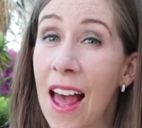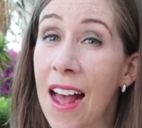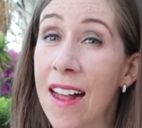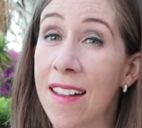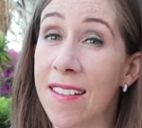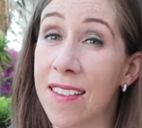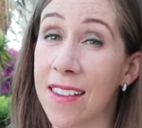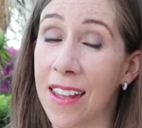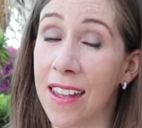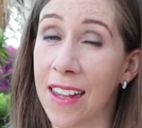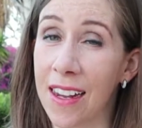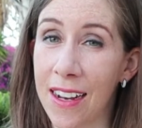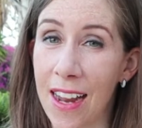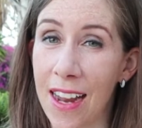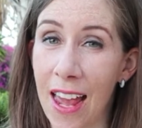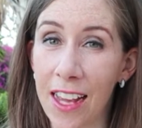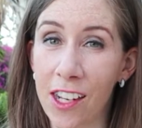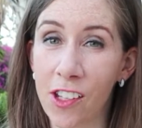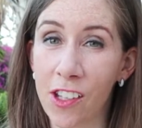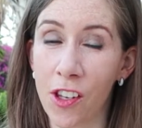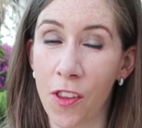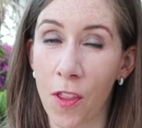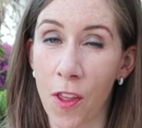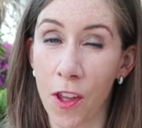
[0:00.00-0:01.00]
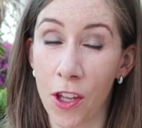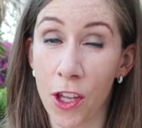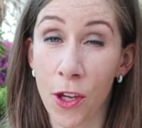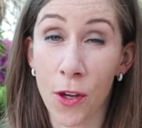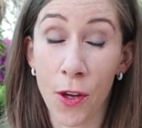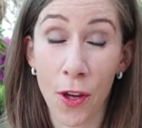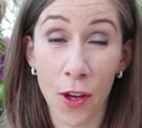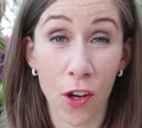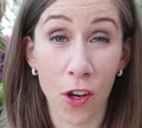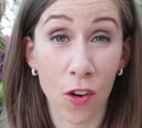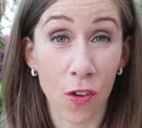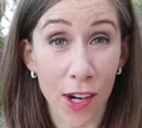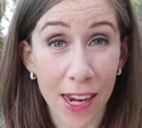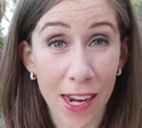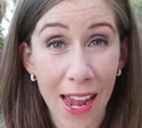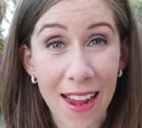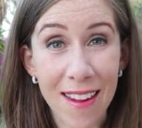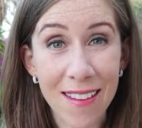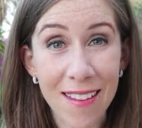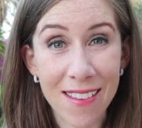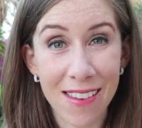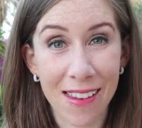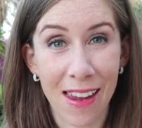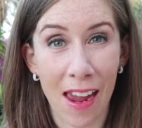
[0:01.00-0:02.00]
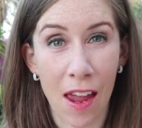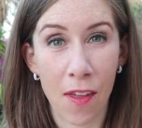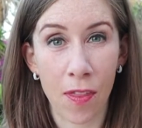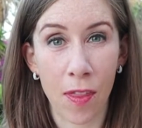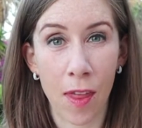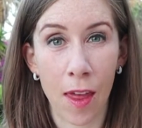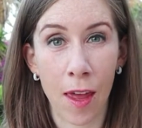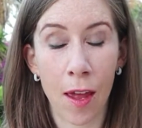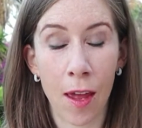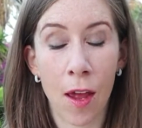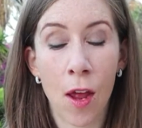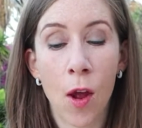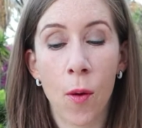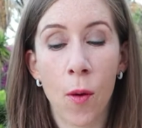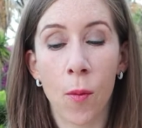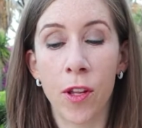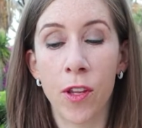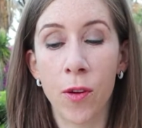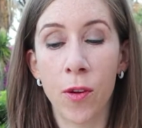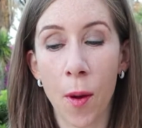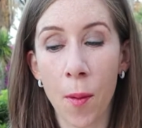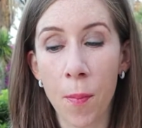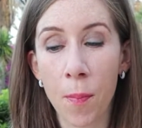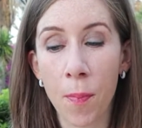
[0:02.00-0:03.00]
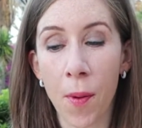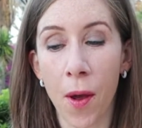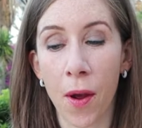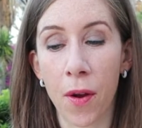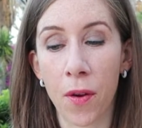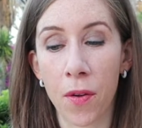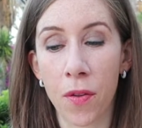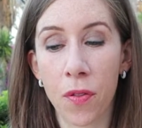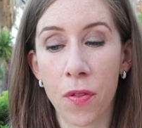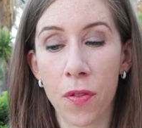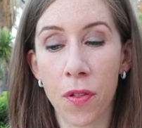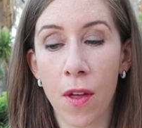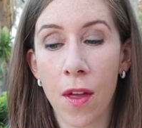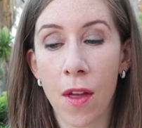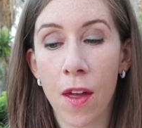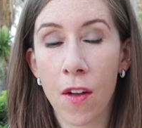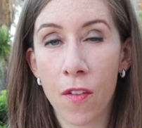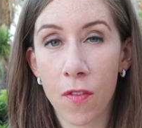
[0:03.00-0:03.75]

as the connection that you can create together when you are both